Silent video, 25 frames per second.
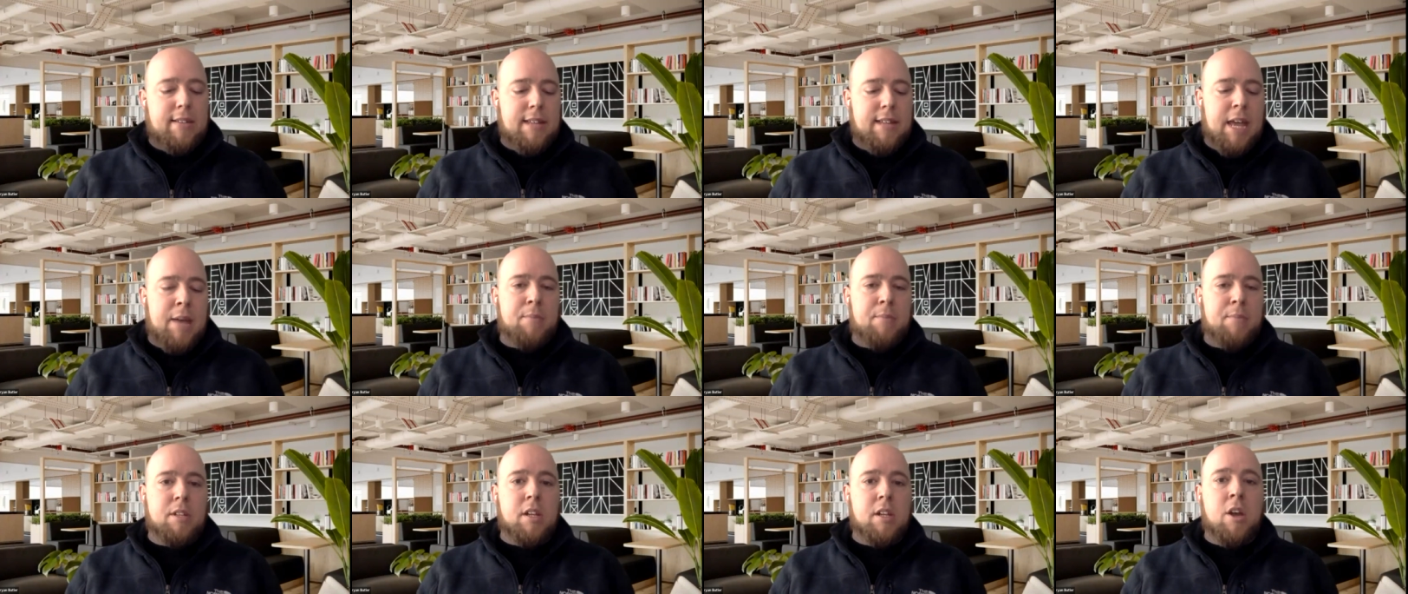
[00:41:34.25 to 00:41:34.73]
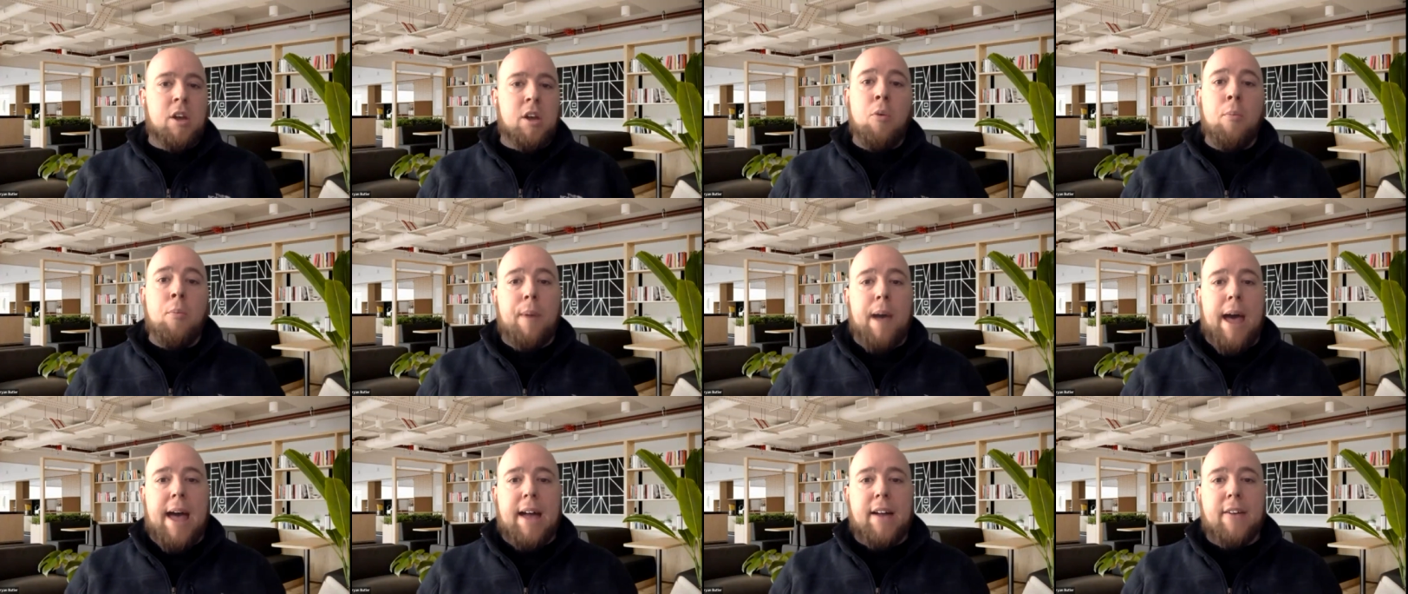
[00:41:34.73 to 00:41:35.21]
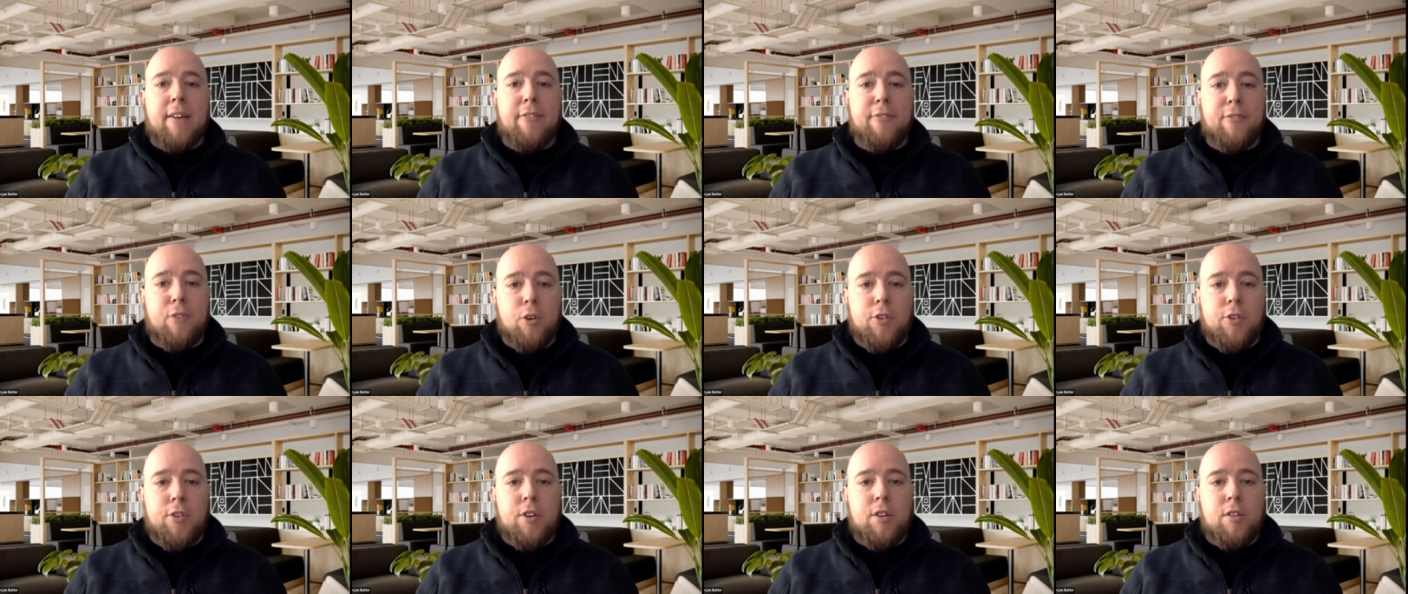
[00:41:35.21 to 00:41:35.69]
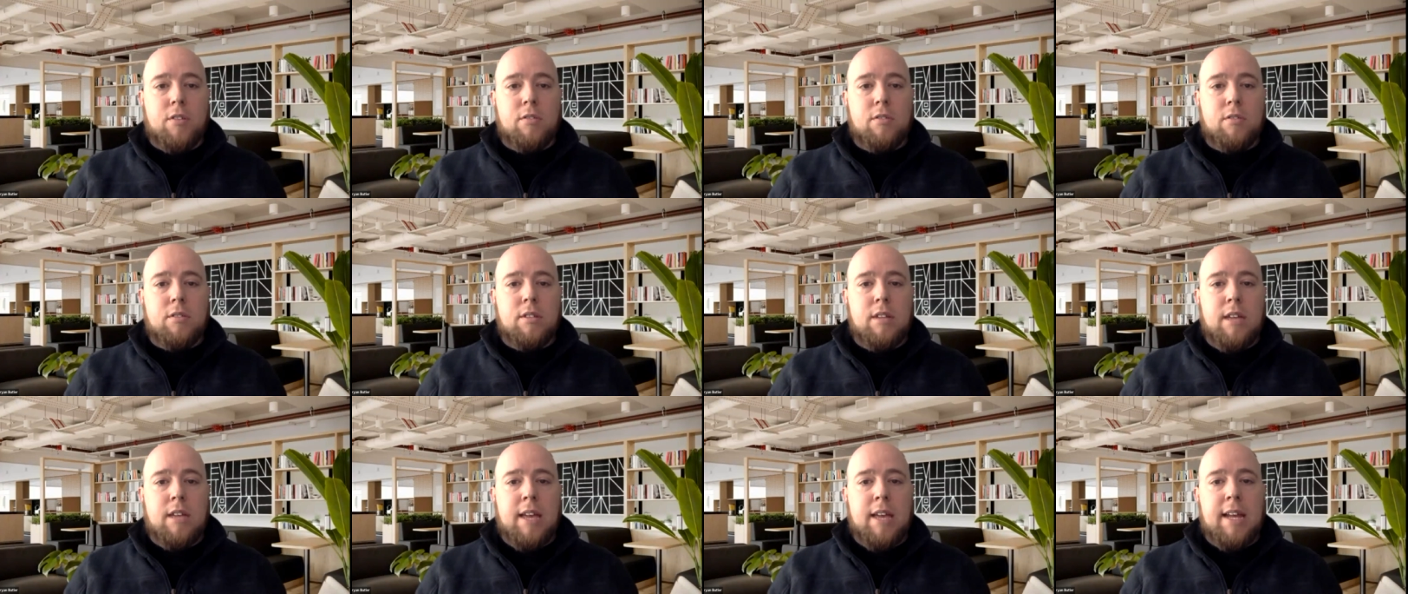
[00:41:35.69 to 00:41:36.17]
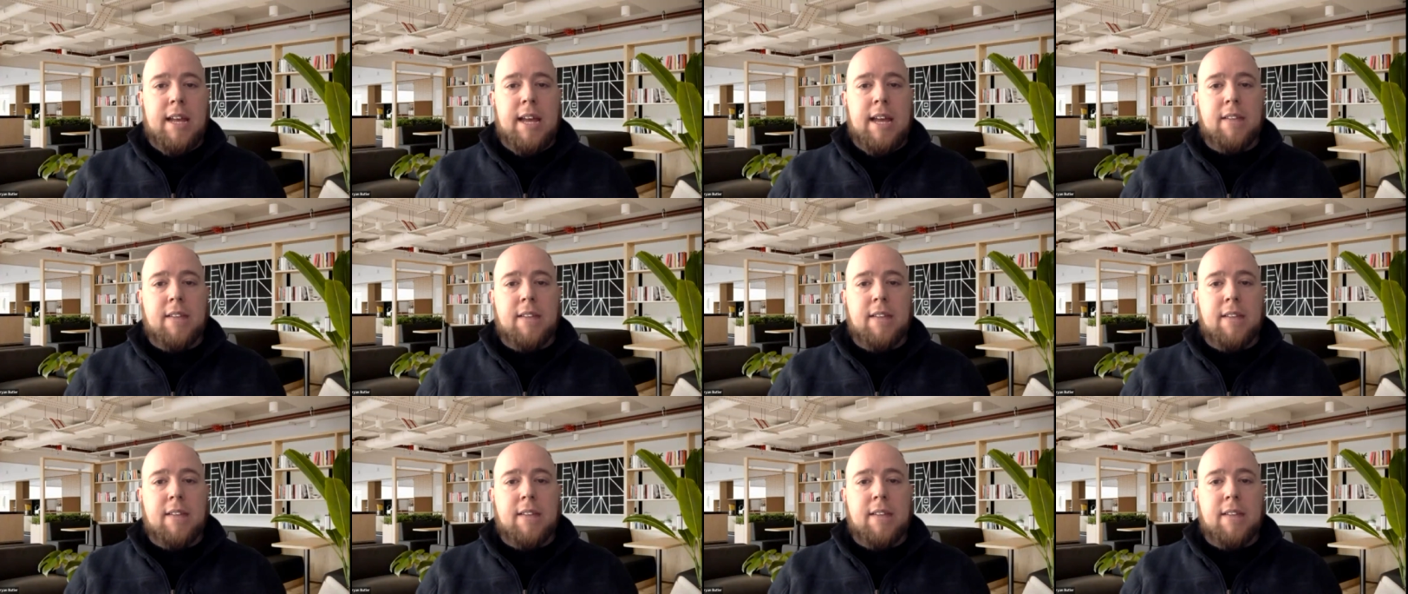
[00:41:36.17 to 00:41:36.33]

that is able to go back further